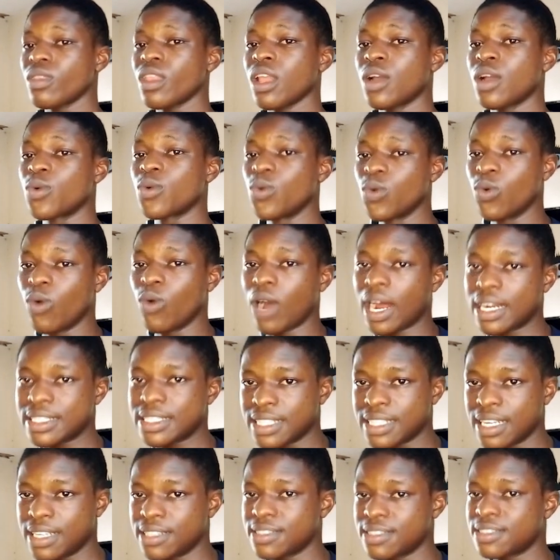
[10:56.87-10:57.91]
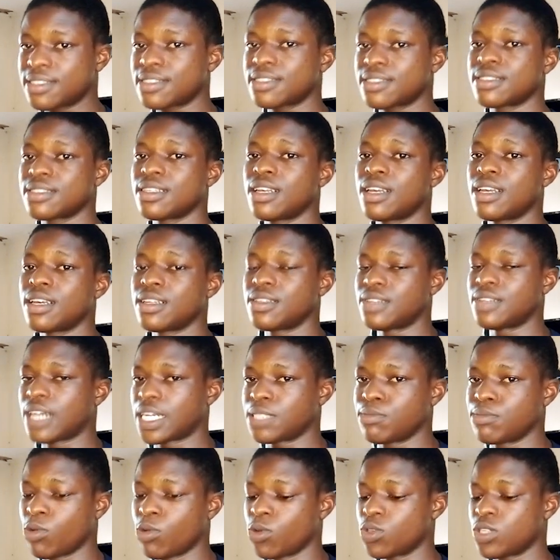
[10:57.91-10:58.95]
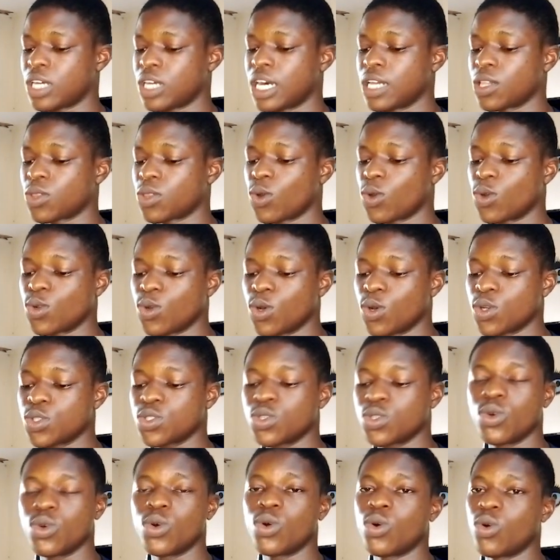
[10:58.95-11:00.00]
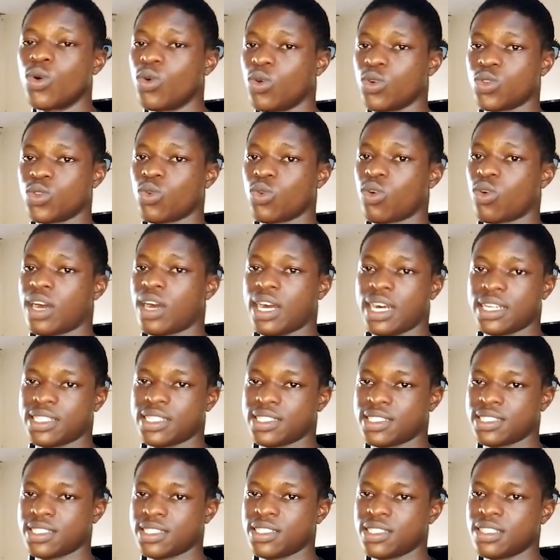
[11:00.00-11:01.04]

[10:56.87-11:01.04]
Google AdSense dashboard and turn on auto ads.